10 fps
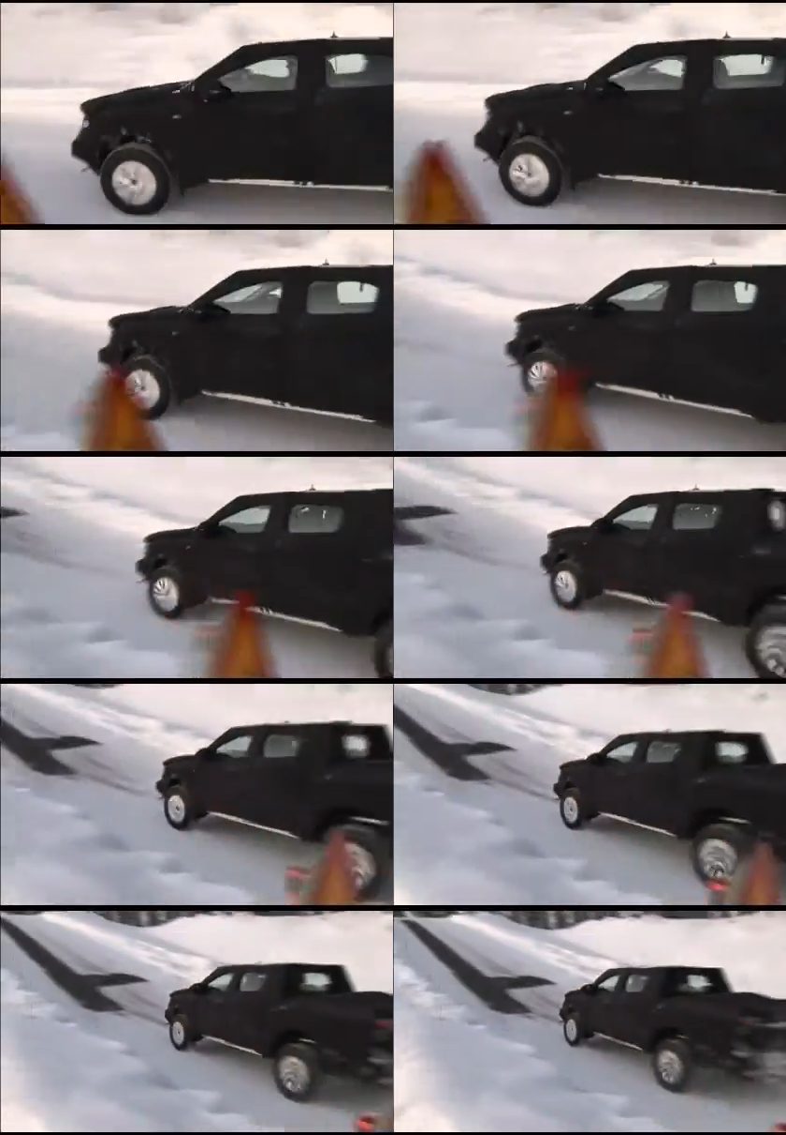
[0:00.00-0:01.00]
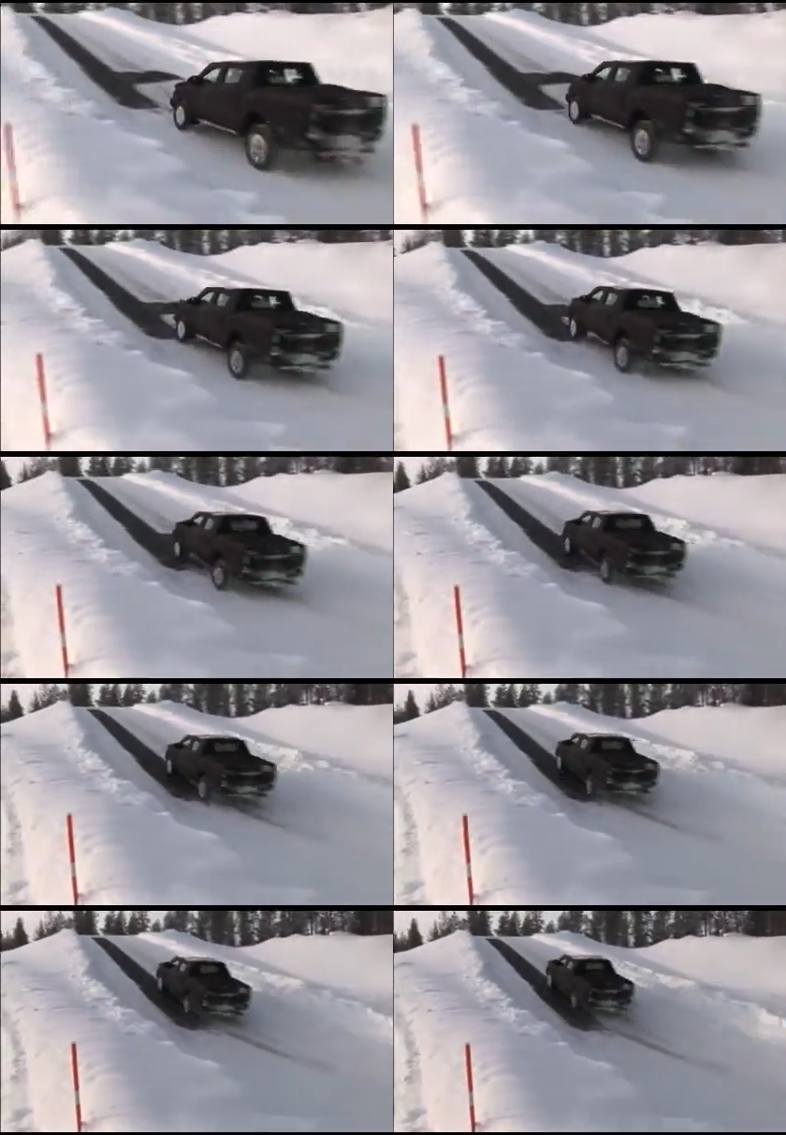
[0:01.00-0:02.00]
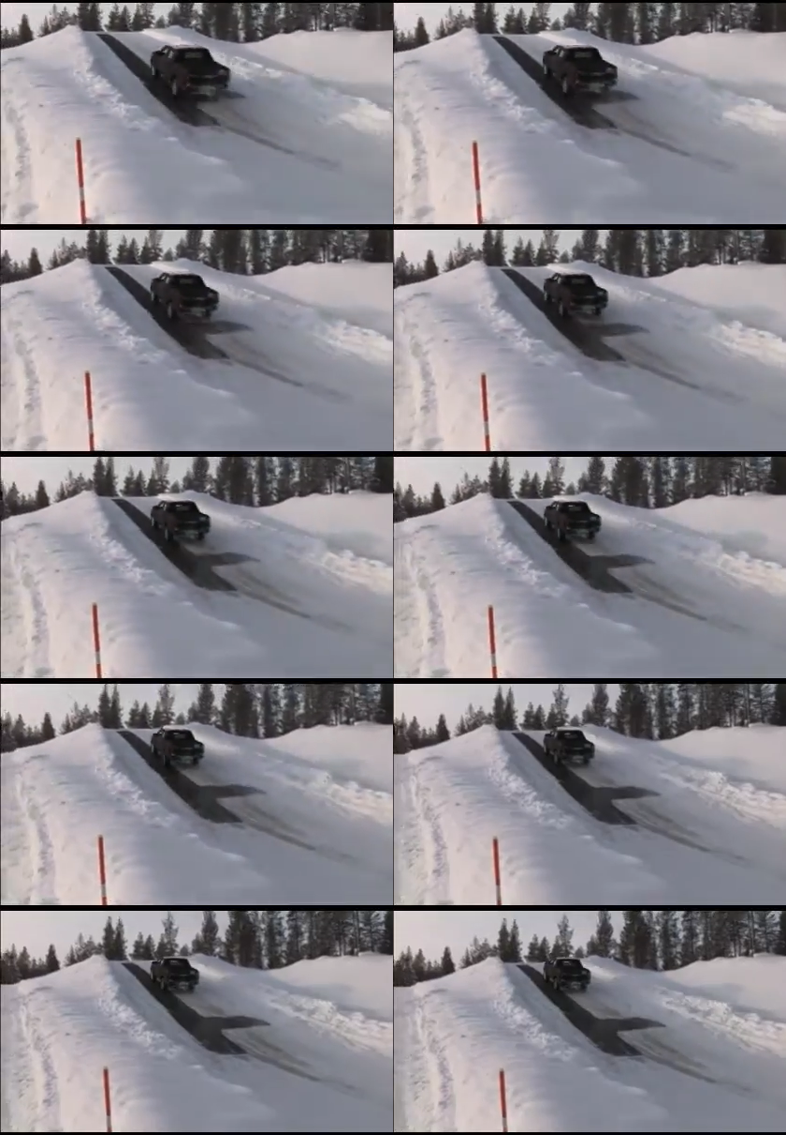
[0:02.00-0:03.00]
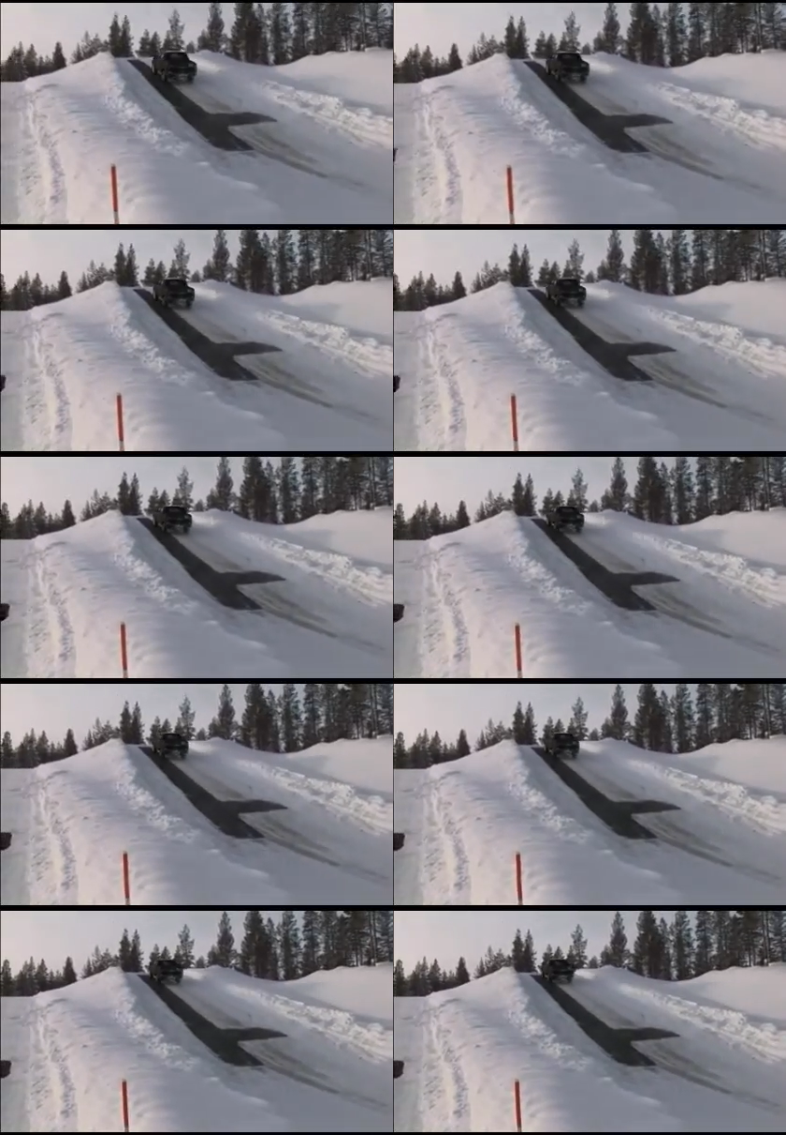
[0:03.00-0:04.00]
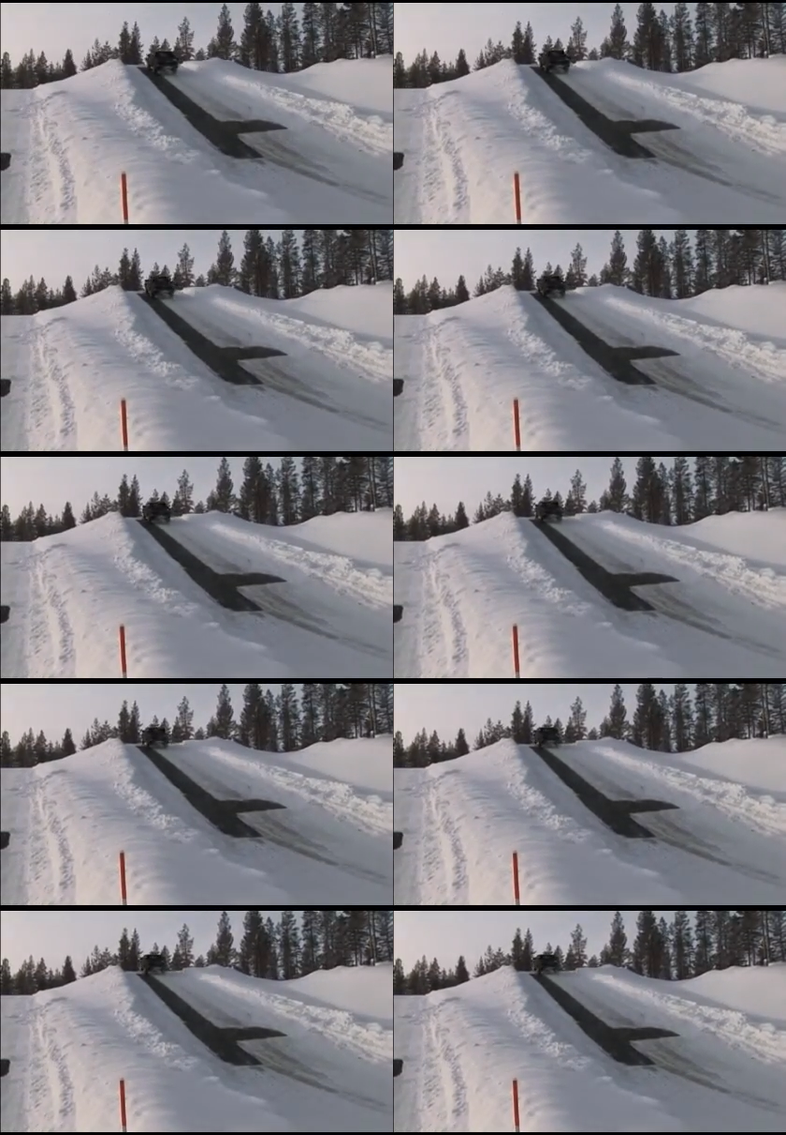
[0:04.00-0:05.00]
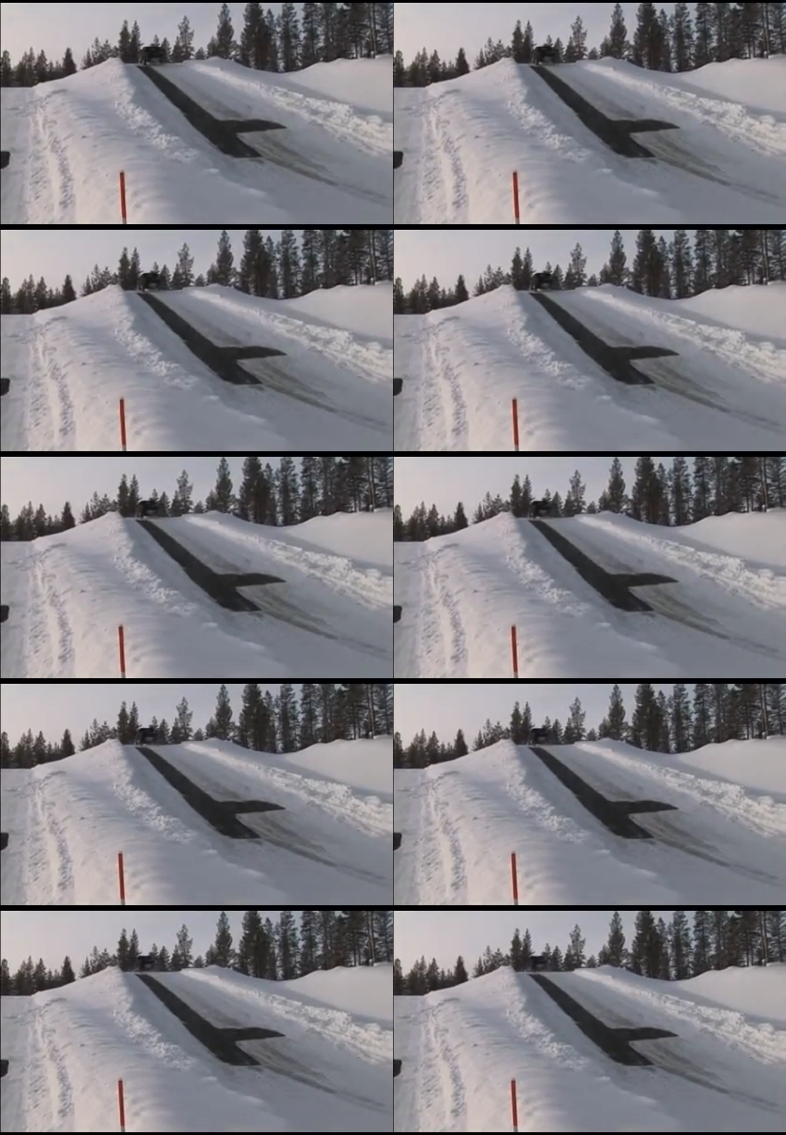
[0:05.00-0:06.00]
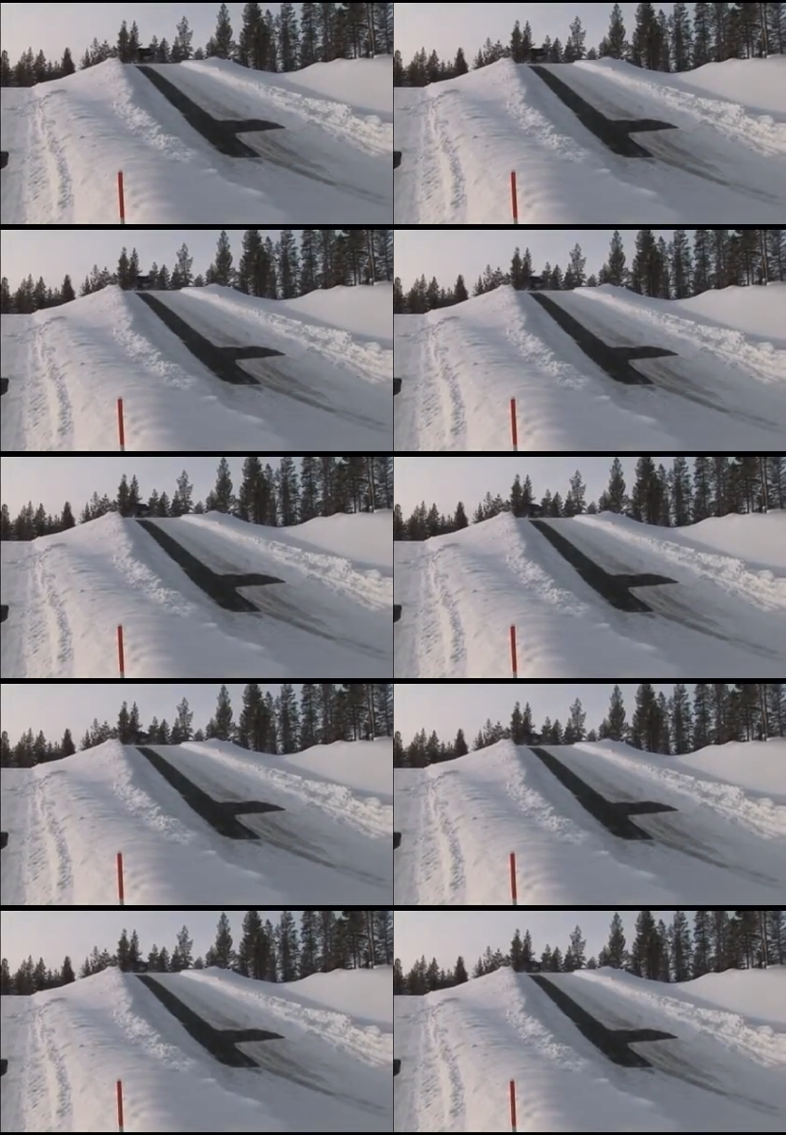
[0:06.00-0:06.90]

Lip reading: (no speaker visible)